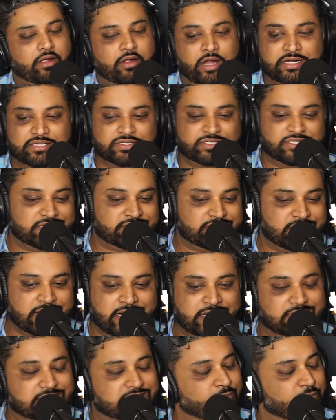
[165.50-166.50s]
All right, so Jesse, I got
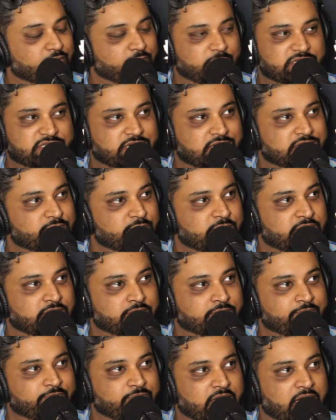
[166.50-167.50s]
to get something off my chest,
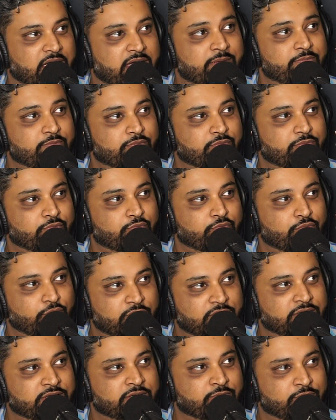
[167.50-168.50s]
man. I'm
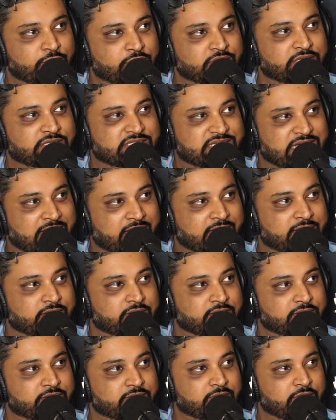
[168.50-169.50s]
really, really
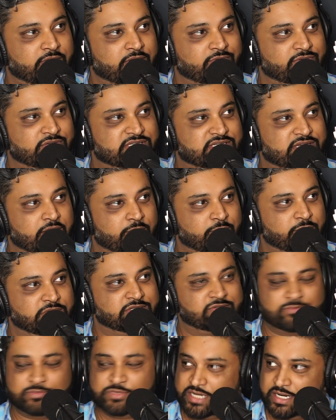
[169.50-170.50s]
tired of these
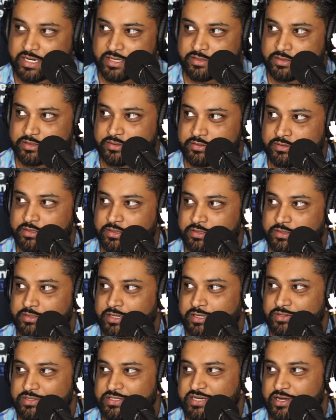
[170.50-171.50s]
companies from China
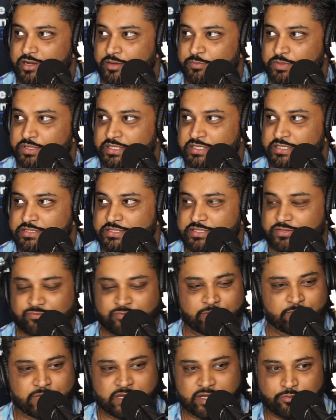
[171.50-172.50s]
and these companies
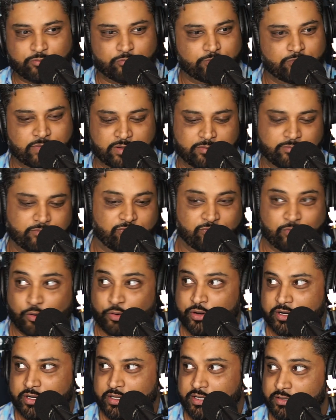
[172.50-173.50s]
from like
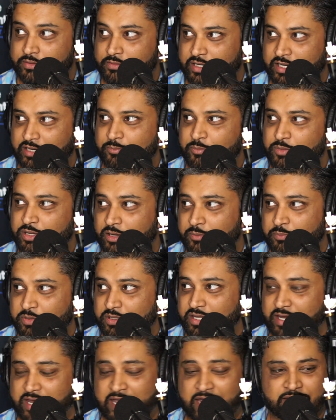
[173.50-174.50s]
Florida hitting me up and
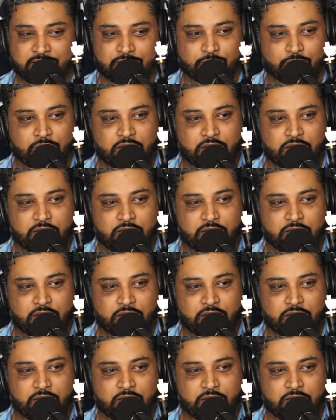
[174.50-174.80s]
like, hey,